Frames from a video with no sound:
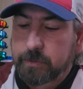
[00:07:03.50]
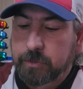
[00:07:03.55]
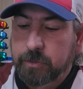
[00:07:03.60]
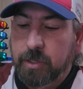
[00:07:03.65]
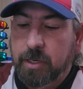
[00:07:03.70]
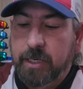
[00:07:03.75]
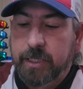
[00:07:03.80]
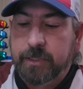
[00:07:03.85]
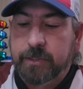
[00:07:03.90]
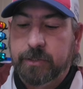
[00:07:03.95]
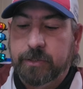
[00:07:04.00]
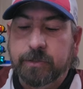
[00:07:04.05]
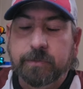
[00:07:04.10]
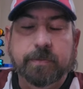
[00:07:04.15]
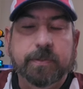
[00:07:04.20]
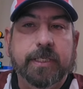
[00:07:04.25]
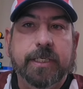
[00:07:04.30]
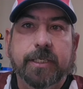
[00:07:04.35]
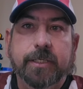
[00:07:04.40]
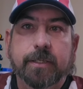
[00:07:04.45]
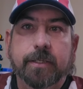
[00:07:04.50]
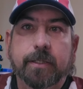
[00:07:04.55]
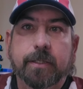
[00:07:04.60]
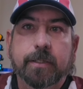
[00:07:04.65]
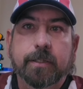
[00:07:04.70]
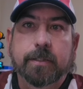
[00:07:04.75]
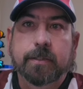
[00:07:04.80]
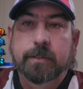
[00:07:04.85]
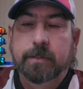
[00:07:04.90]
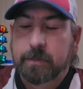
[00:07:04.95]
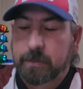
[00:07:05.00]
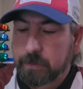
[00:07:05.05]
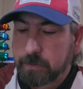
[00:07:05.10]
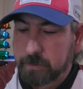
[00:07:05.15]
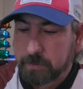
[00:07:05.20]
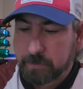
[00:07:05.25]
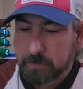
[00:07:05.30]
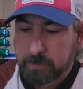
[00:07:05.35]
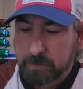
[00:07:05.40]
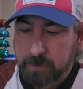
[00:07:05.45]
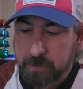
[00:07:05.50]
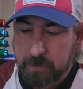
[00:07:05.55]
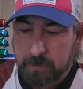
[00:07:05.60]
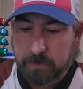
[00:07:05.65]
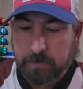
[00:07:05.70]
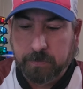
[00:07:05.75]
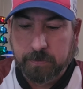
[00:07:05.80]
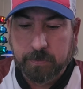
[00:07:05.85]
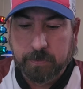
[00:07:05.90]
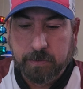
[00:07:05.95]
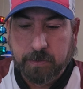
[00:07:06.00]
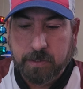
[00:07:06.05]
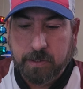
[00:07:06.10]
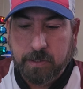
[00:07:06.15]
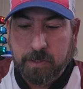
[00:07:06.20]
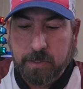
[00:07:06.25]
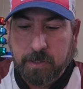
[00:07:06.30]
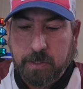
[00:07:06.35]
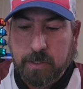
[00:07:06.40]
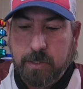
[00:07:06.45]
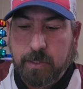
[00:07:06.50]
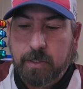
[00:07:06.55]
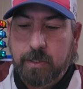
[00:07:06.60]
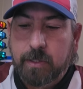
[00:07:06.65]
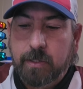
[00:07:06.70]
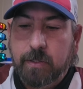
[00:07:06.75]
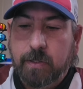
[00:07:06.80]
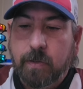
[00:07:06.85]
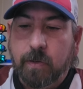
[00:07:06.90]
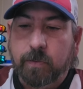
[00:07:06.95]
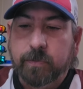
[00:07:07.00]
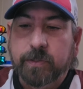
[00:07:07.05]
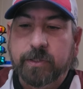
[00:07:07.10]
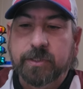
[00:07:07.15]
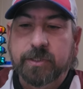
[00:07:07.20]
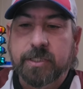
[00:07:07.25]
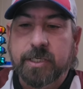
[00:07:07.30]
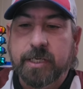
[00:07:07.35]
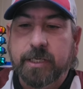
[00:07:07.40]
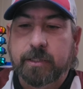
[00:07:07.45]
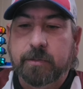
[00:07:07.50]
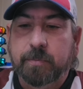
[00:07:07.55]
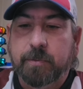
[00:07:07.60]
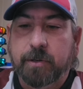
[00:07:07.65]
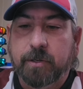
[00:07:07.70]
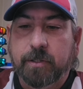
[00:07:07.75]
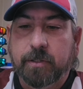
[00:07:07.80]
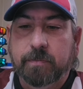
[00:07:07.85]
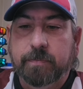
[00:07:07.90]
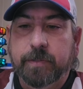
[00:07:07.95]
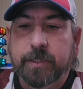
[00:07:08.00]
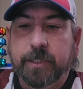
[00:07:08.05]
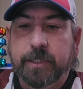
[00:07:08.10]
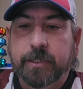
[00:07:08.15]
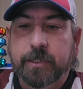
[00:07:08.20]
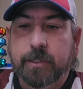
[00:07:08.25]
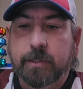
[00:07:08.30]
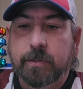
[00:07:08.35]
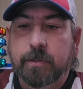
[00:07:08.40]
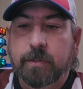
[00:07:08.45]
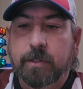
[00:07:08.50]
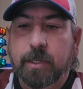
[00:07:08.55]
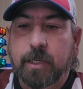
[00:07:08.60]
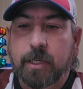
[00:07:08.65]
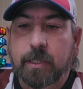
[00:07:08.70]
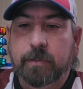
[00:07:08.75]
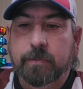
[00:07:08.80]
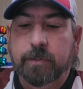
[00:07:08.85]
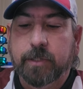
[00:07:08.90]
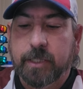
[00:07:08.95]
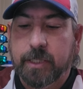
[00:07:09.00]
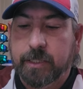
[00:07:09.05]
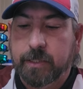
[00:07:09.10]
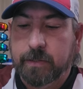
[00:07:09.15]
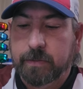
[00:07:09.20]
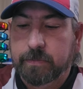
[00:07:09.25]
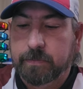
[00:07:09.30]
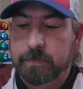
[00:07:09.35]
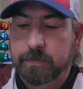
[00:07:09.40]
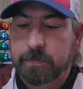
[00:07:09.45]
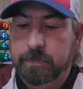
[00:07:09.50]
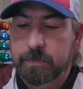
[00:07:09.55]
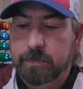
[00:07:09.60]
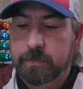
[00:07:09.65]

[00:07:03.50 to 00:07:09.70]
trying new gear. So on this next part of the video, I will have